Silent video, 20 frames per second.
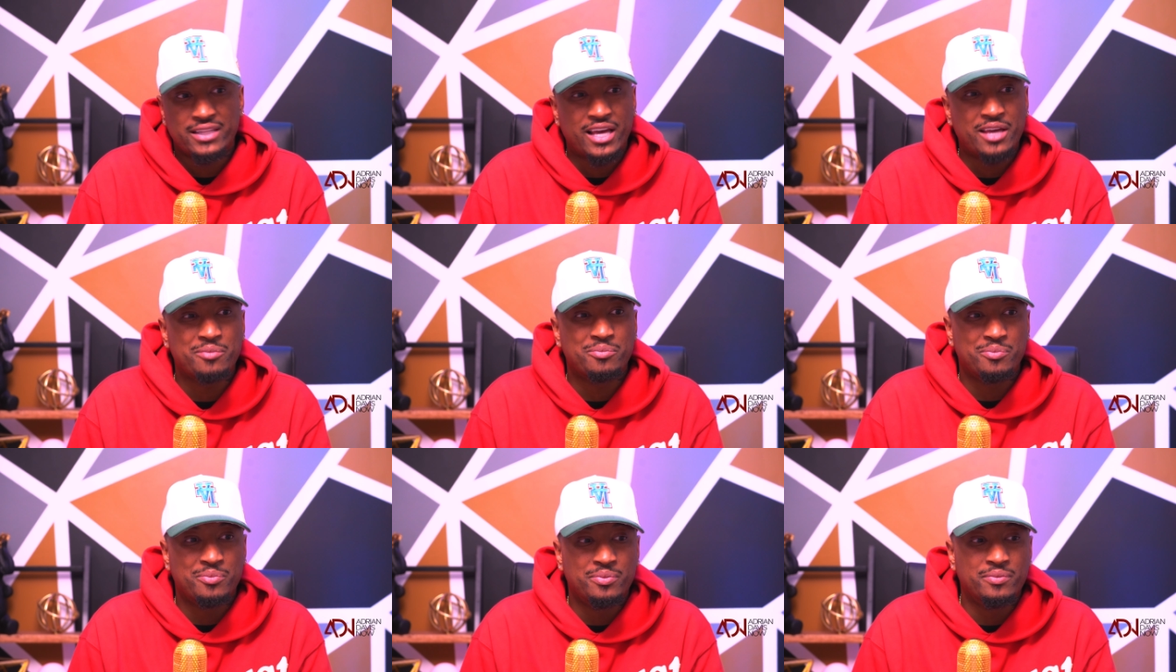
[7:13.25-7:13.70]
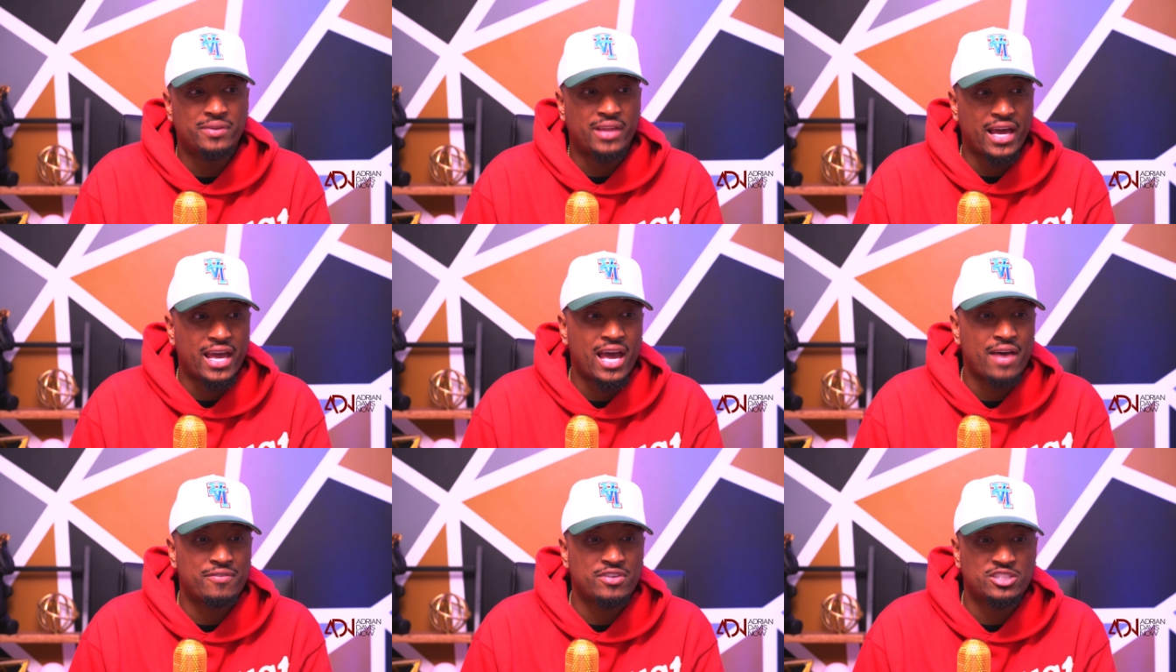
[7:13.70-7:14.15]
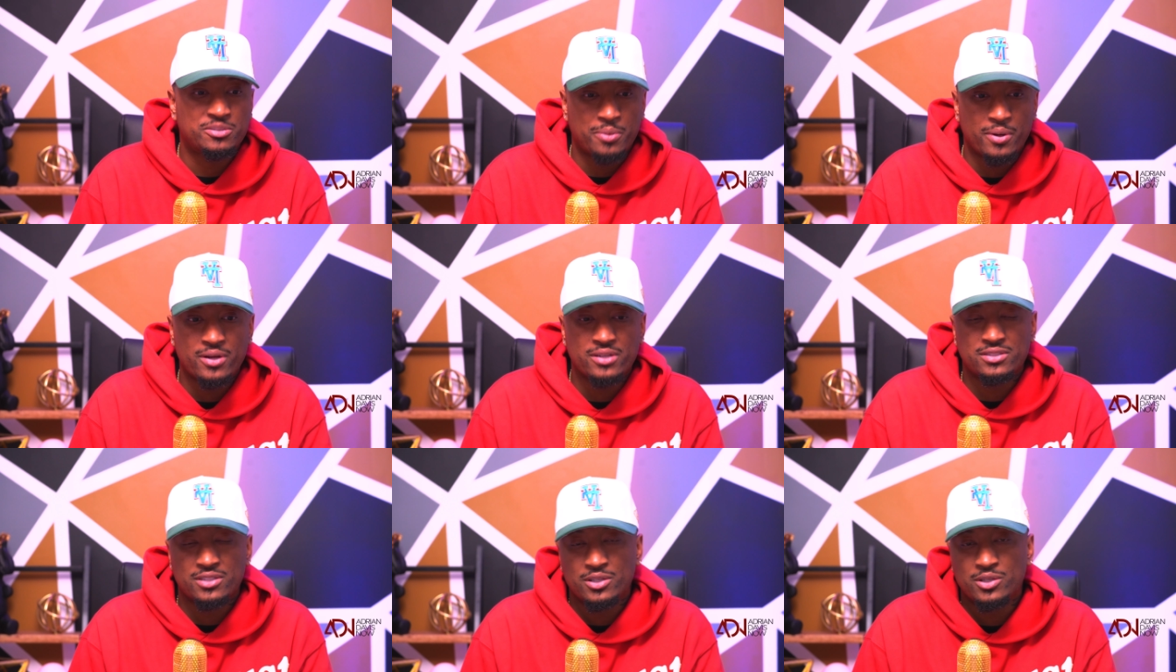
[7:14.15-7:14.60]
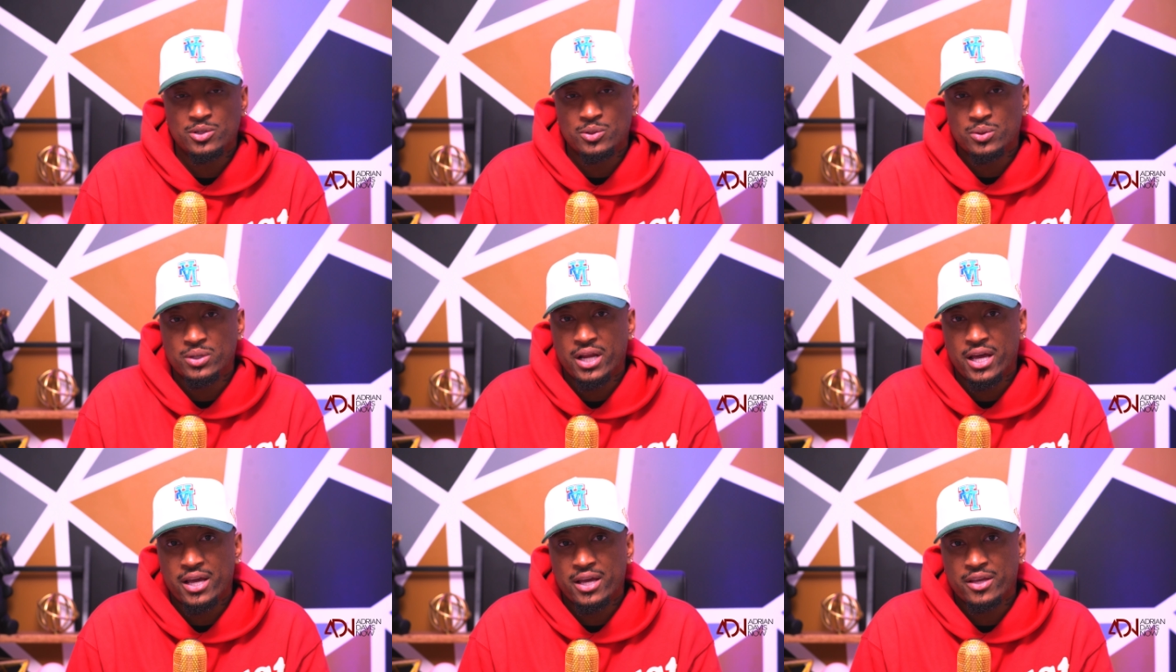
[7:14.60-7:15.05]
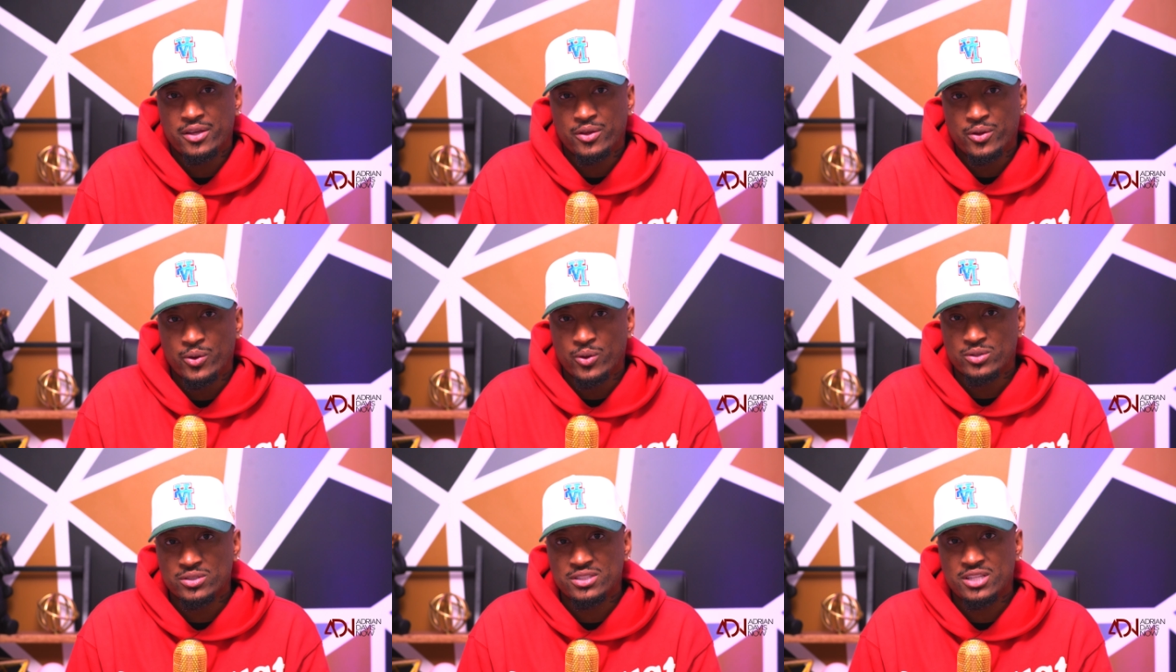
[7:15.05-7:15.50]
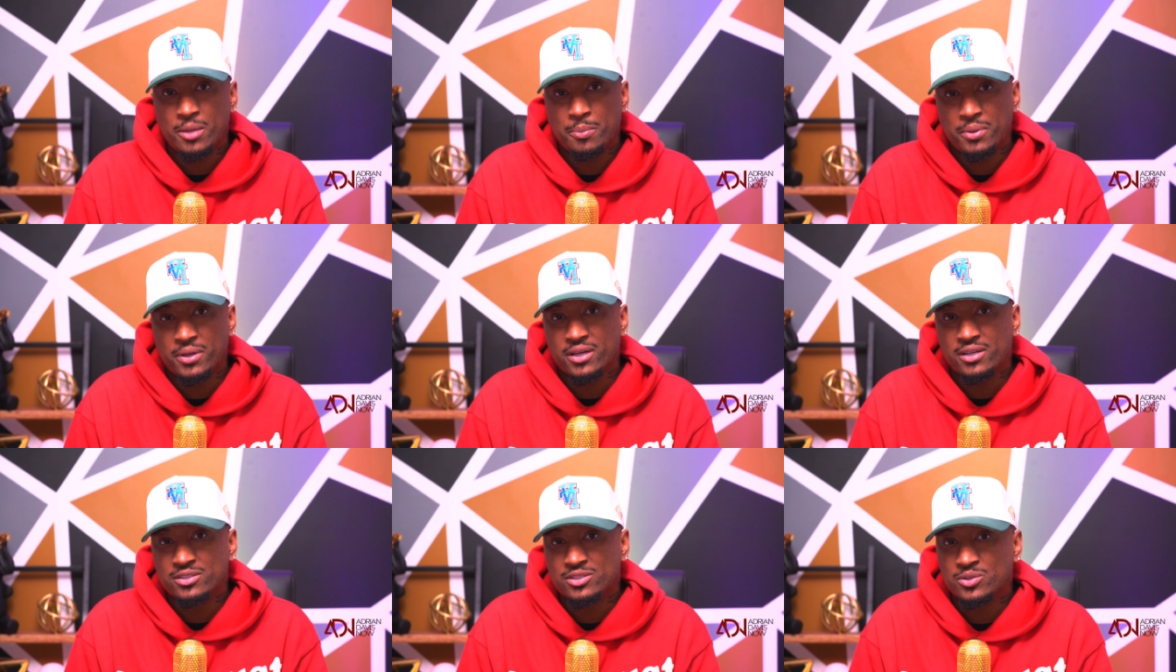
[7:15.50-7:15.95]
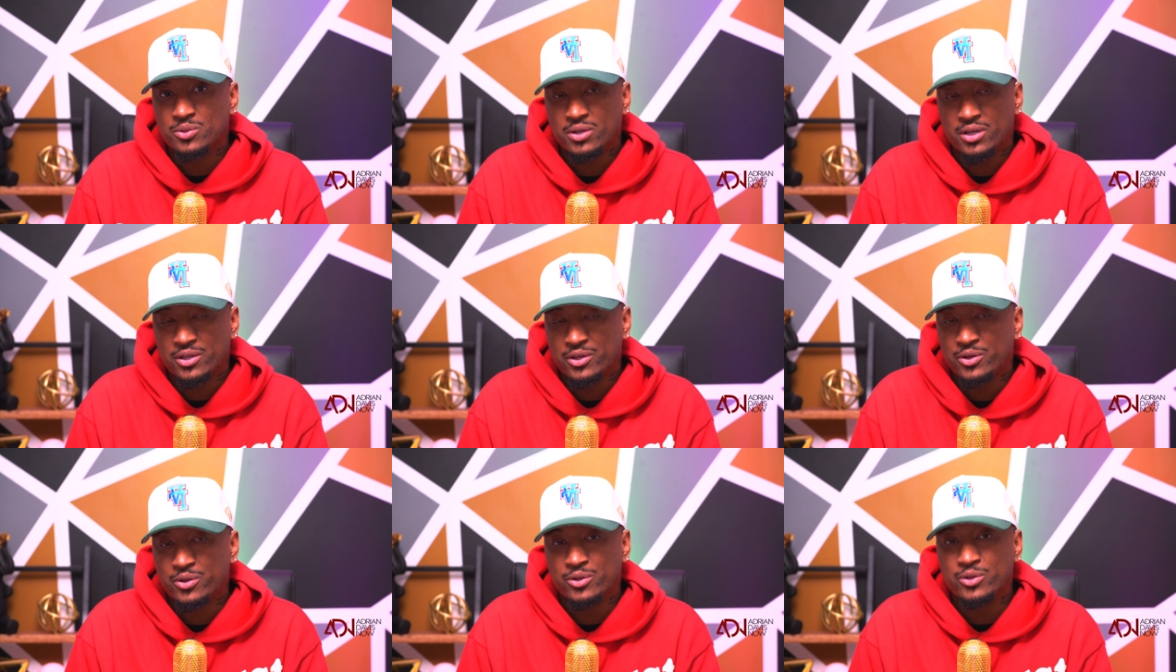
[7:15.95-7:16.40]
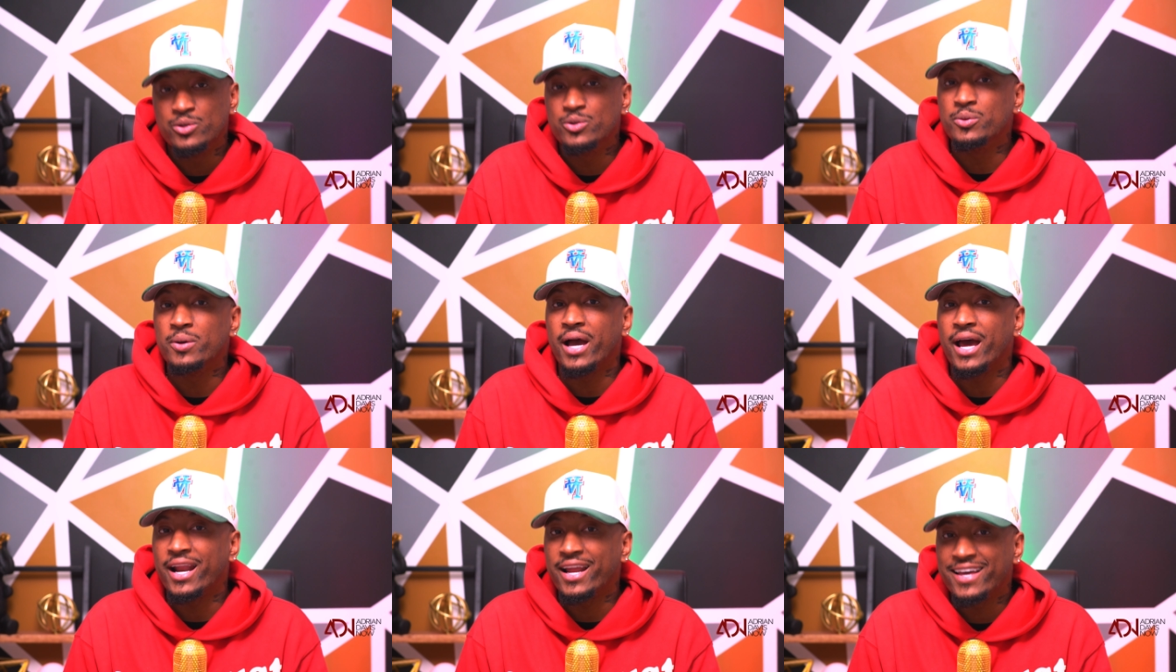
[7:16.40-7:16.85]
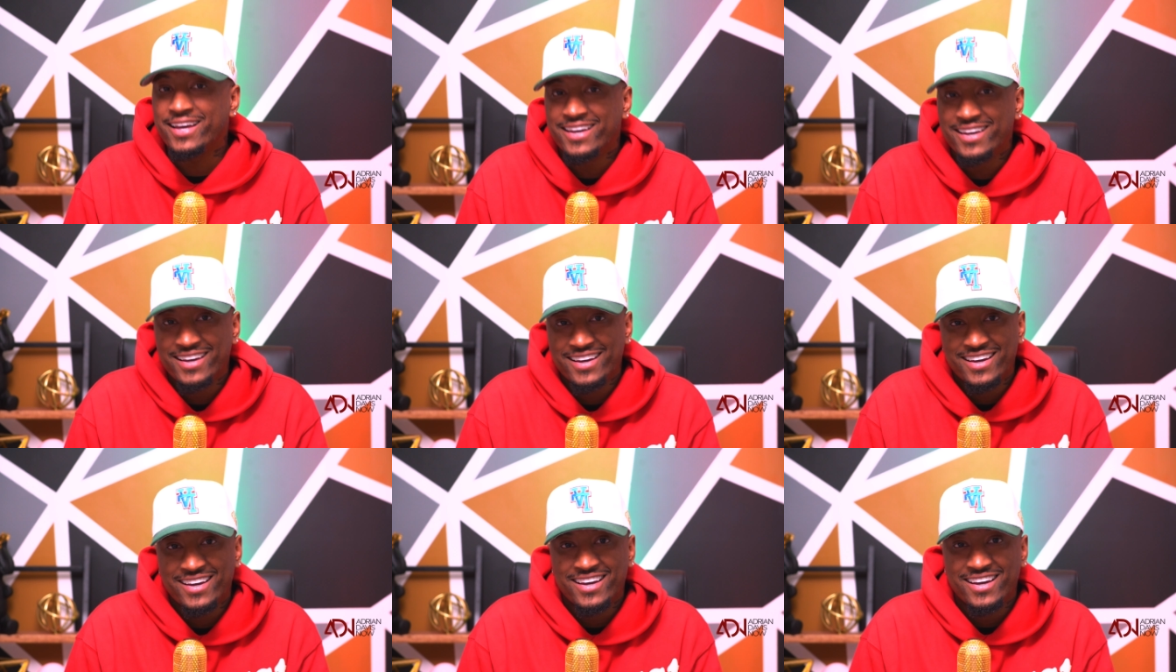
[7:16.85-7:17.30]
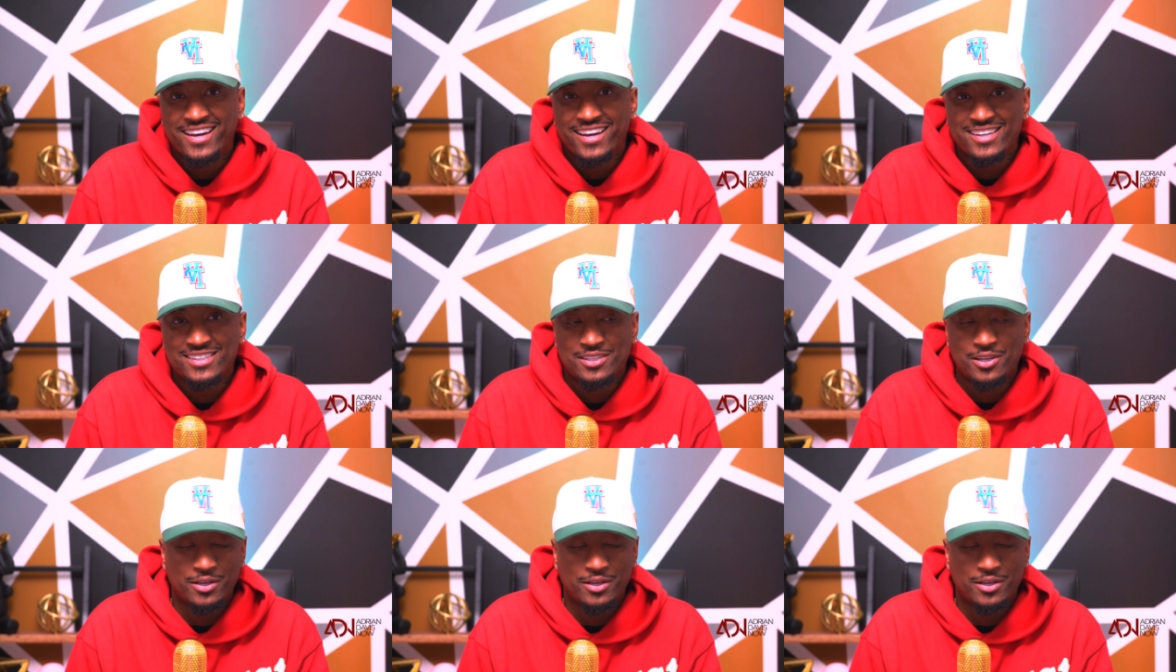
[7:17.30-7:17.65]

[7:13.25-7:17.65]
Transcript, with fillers: They they have experience in doing that, and you're stepping into it, and you're new at it, and